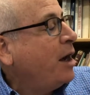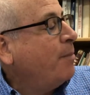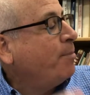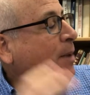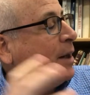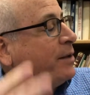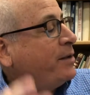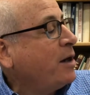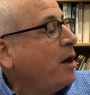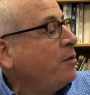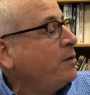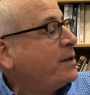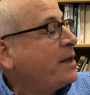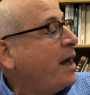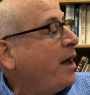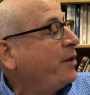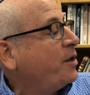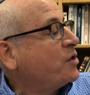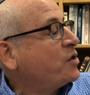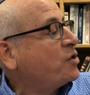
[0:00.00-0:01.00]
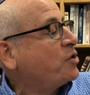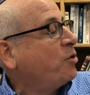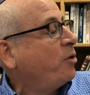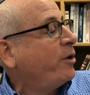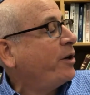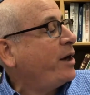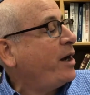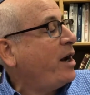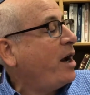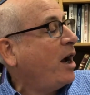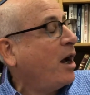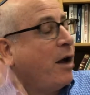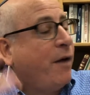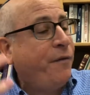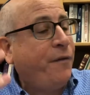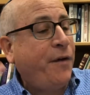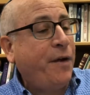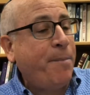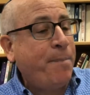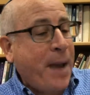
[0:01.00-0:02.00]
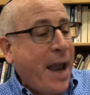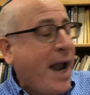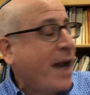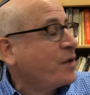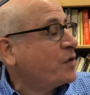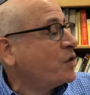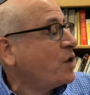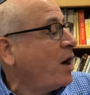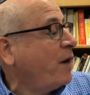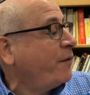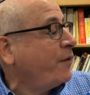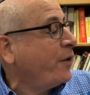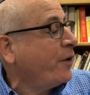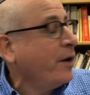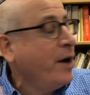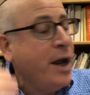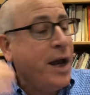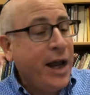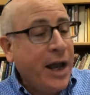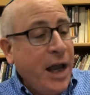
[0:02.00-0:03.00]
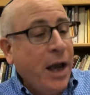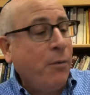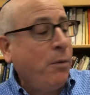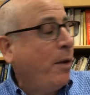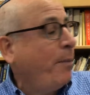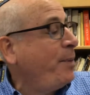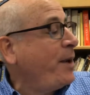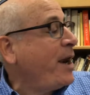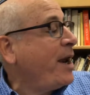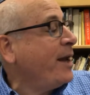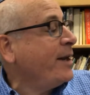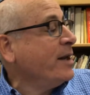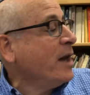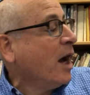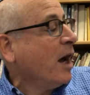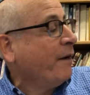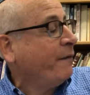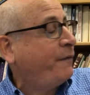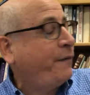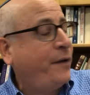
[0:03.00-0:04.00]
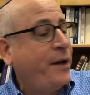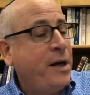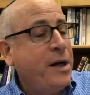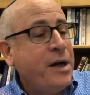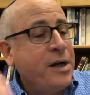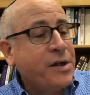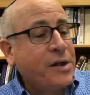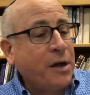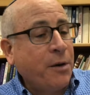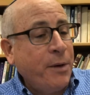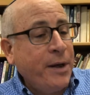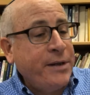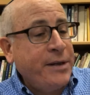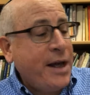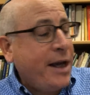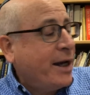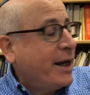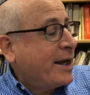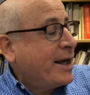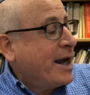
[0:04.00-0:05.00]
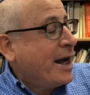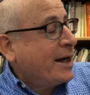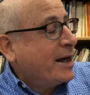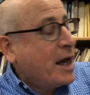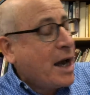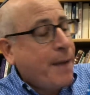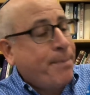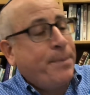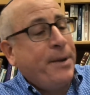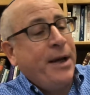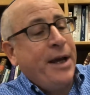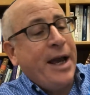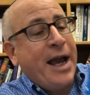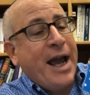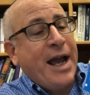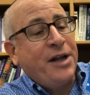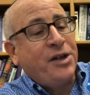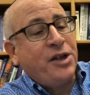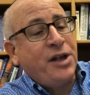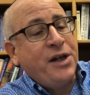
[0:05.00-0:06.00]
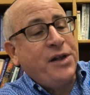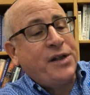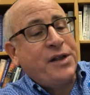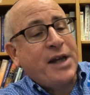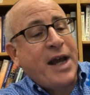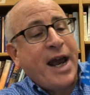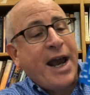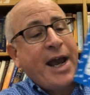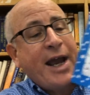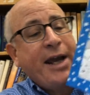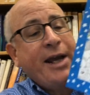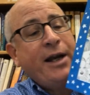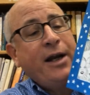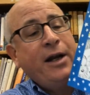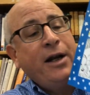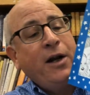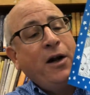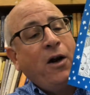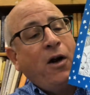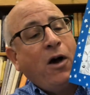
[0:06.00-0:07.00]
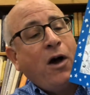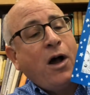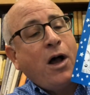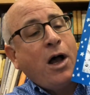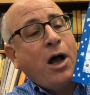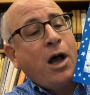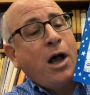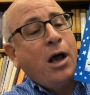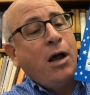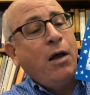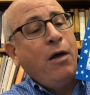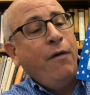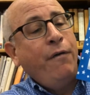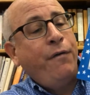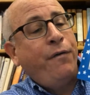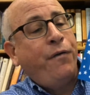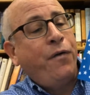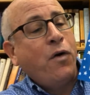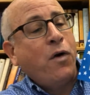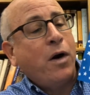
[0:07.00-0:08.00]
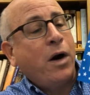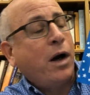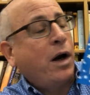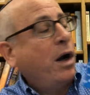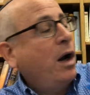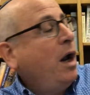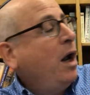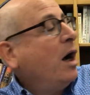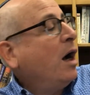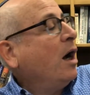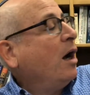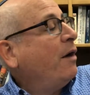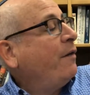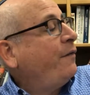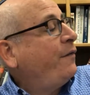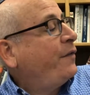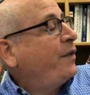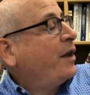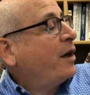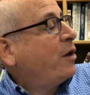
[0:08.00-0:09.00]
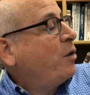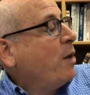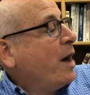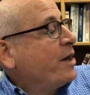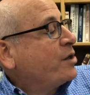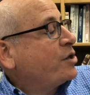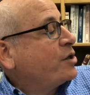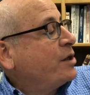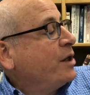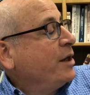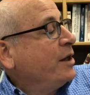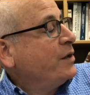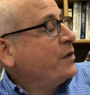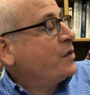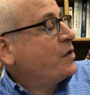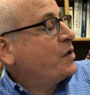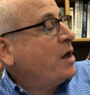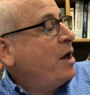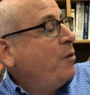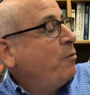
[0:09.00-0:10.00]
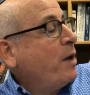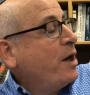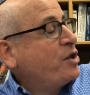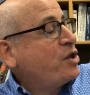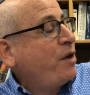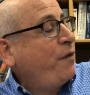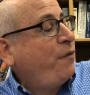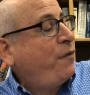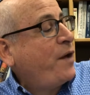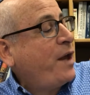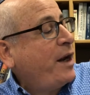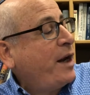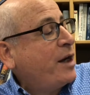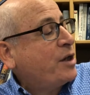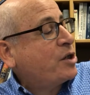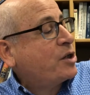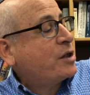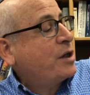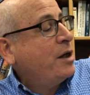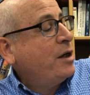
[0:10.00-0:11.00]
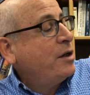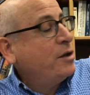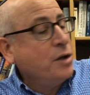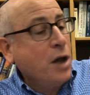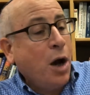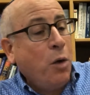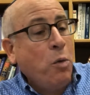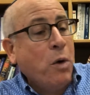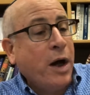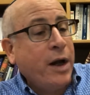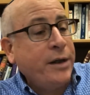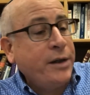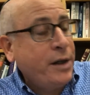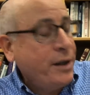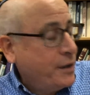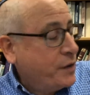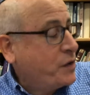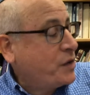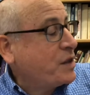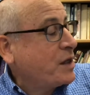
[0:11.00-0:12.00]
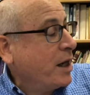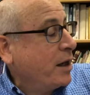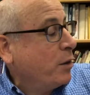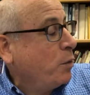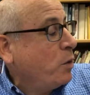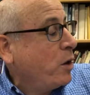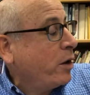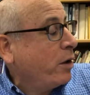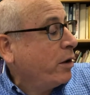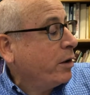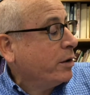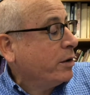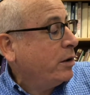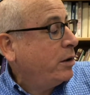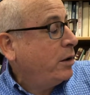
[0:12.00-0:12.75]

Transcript: but don't tell the story of Passover, it will be enough. So Adina got up and she sang all four of the questions. When she finished, no one said a word.